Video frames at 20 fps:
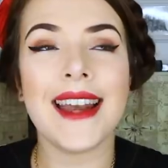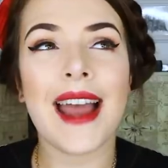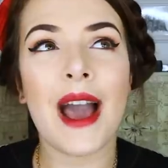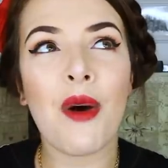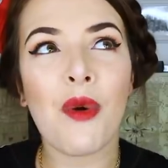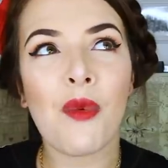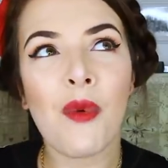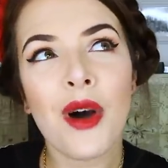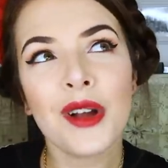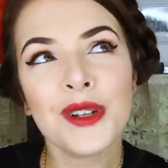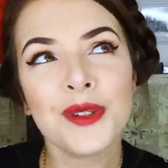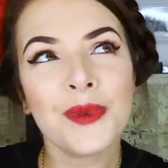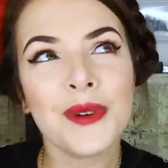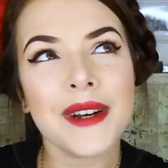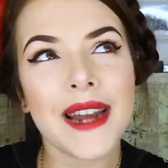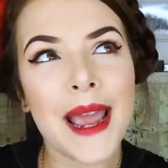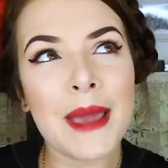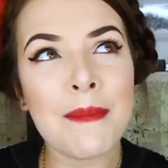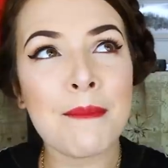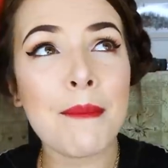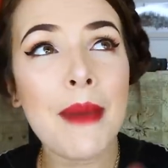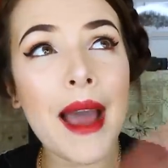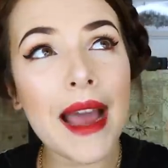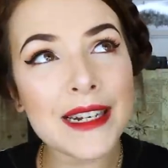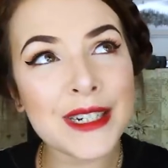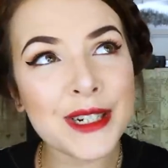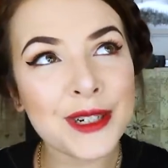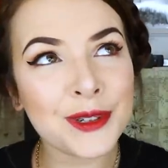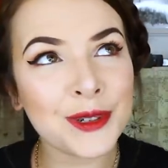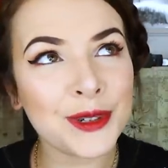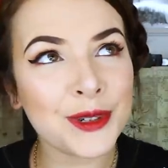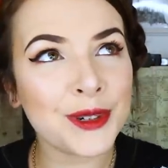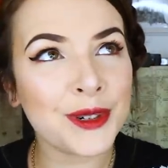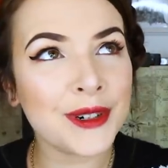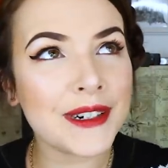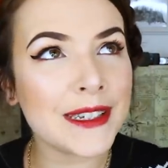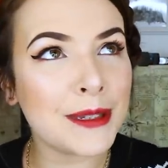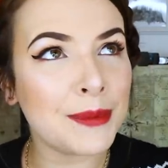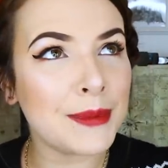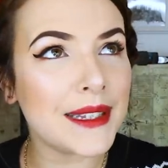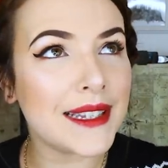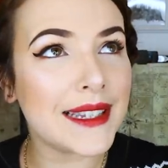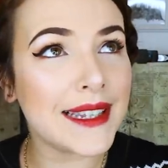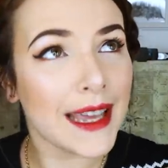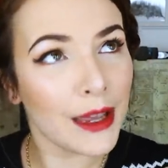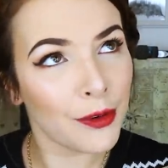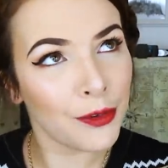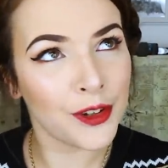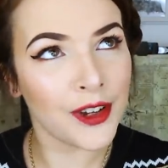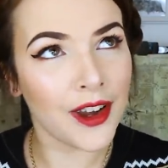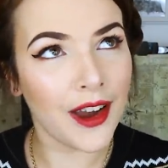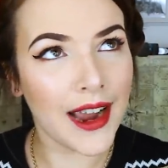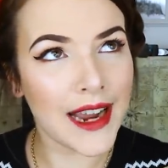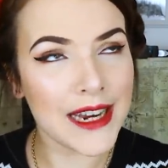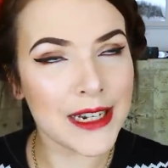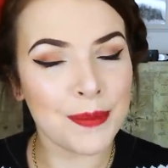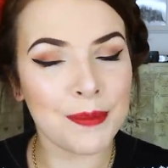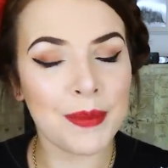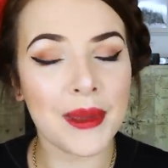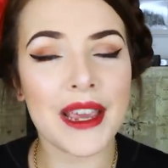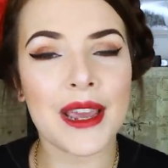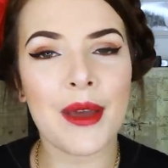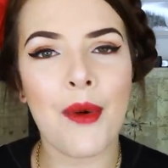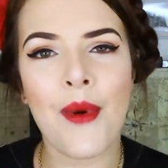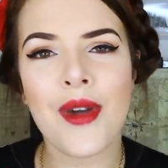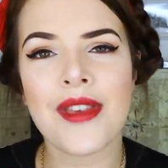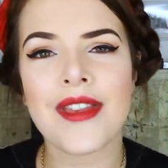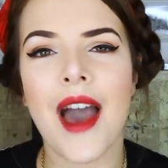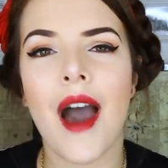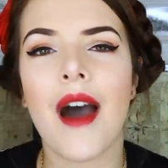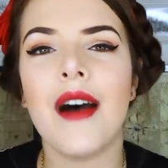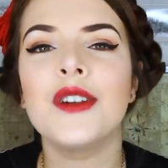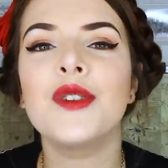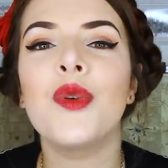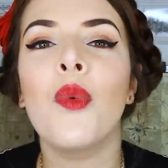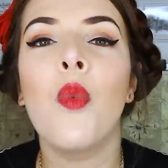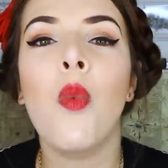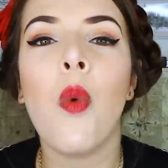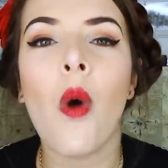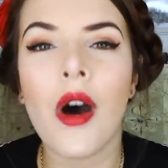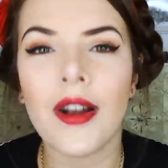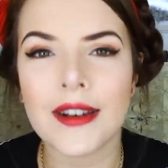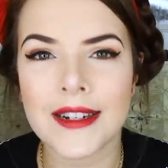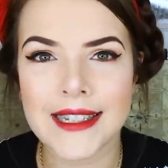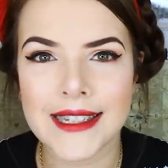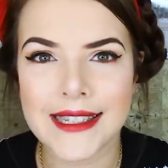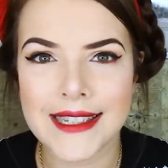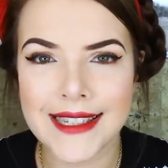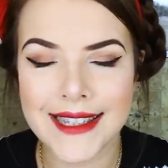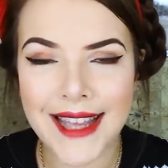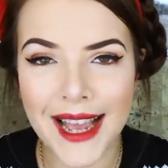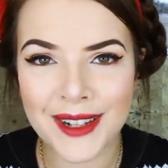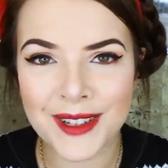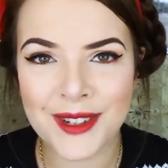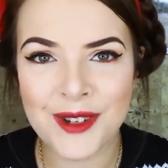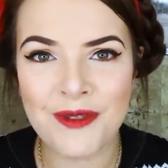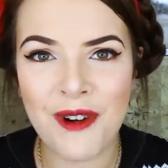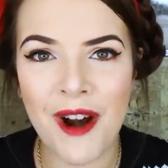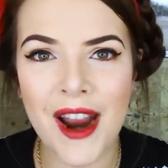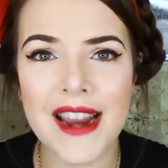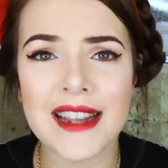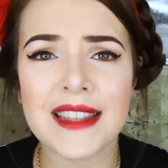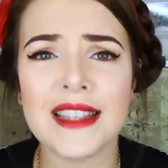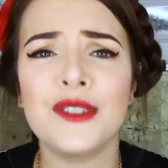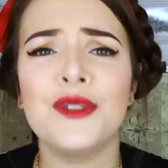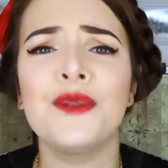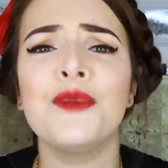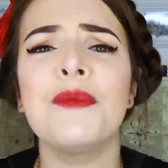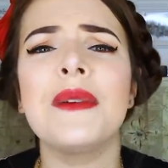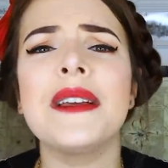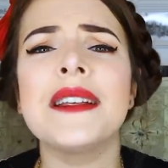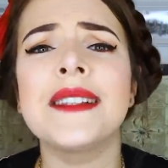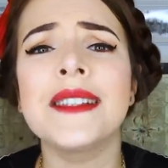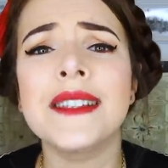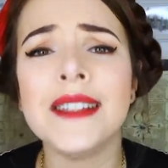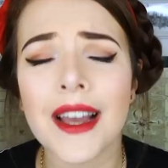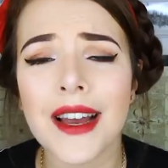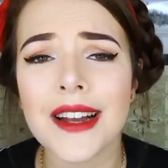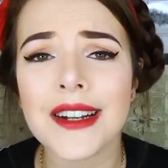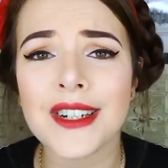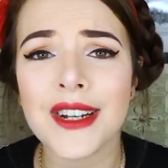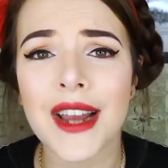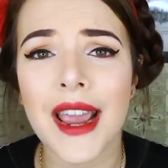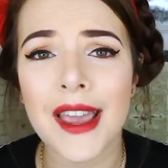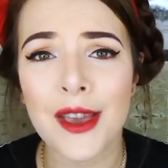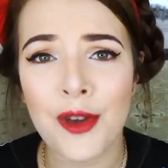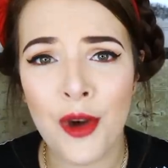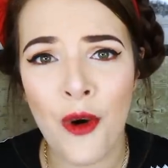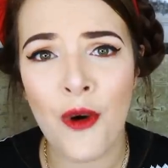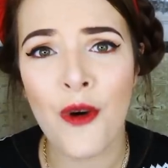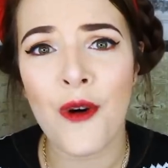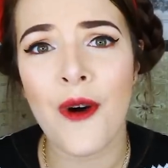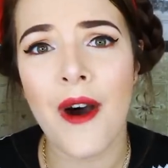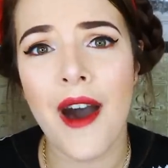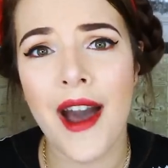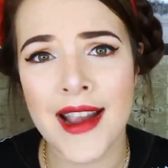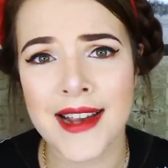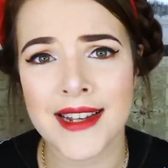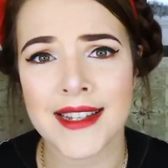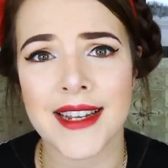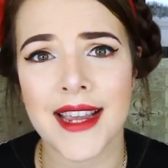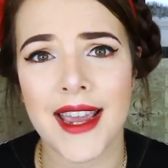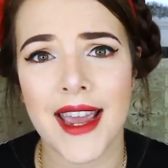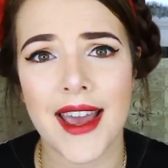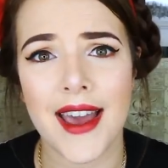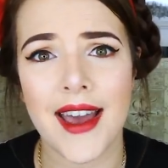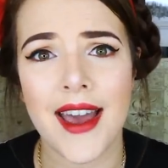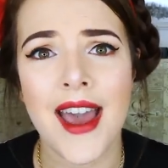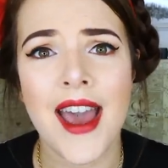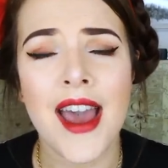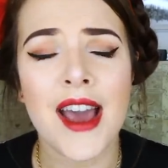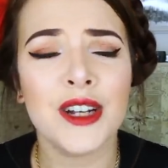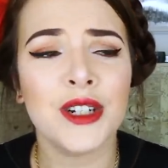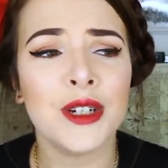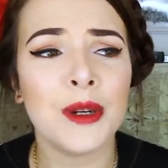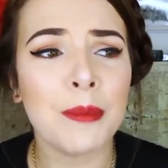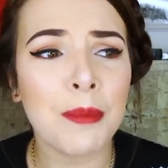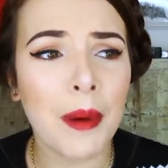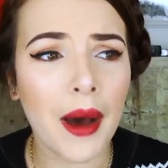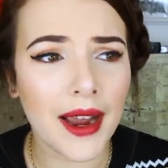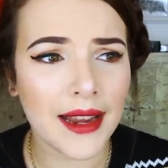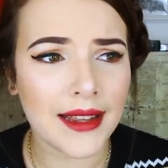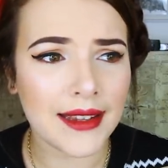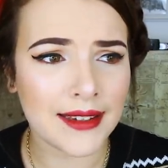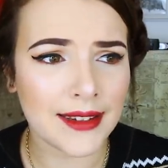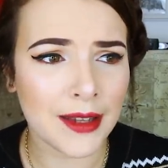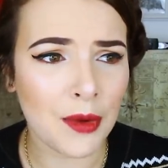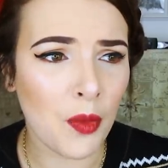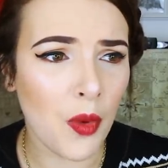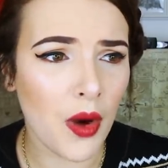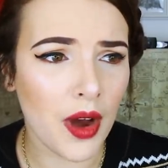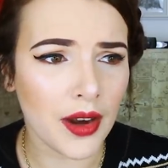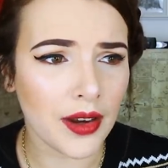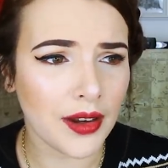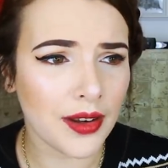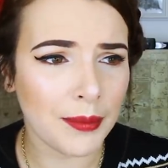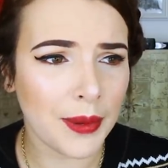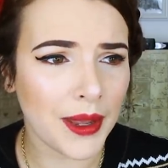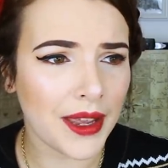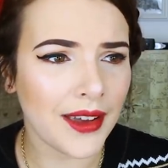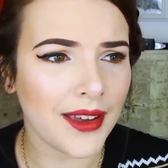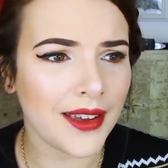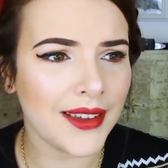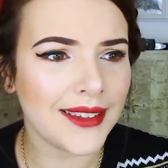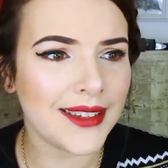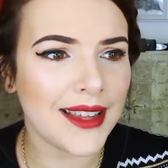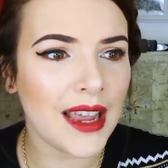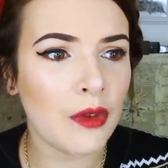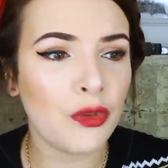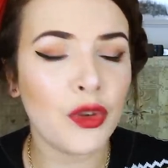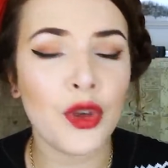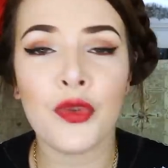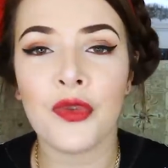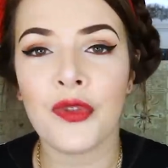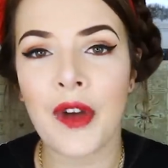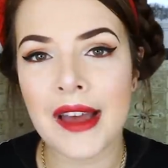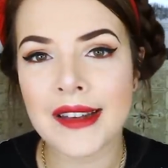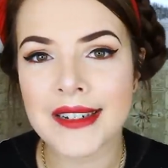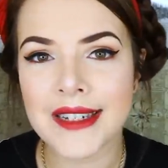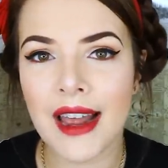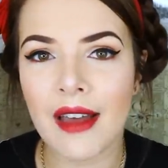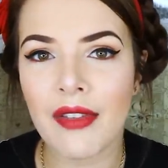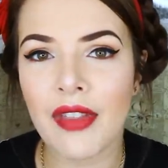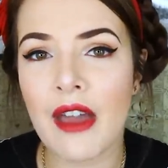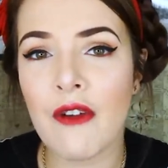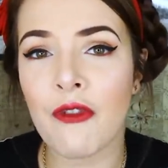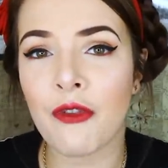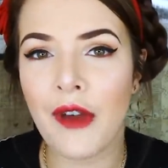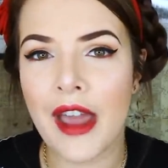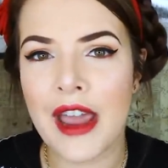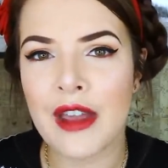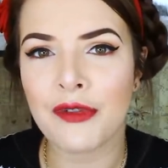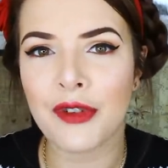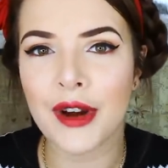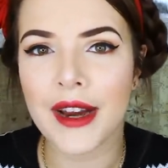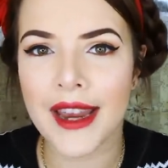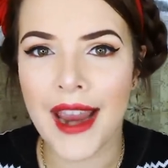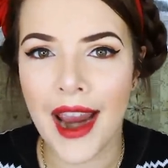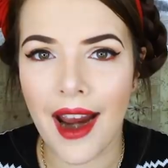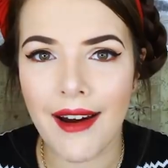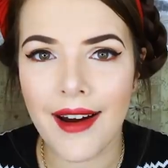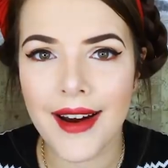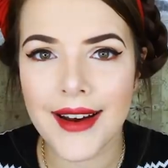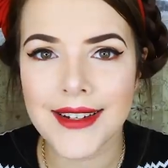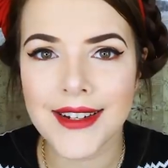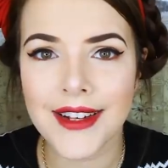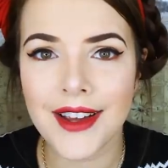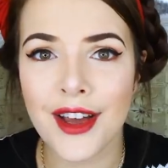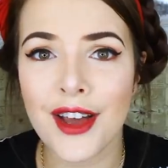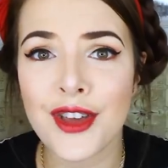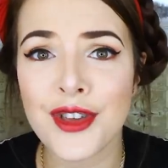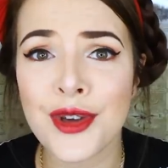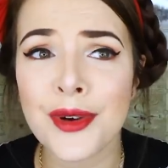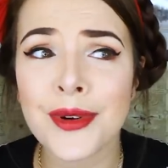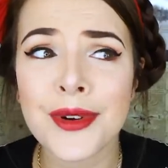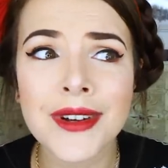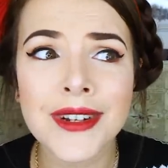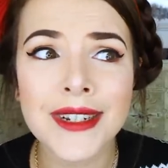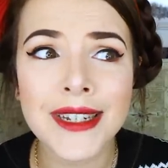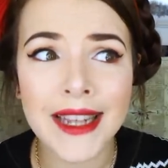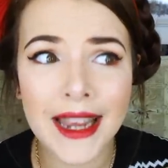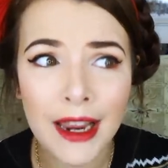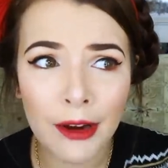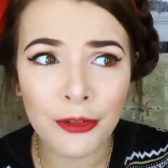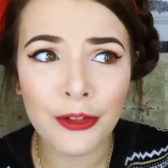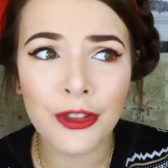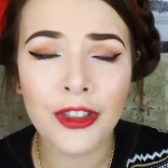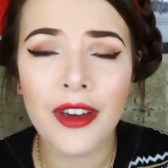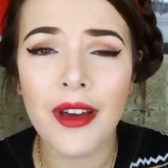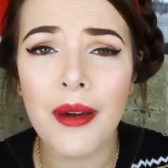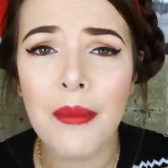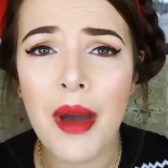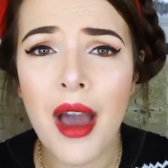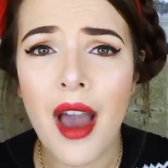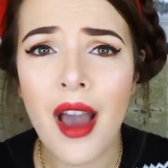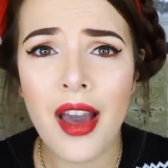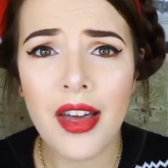Now, what would a magical Christmas gift guide be without wands? That's right, this would be such a cool idea to buy someone, because if you found out their favorite character, you could gift them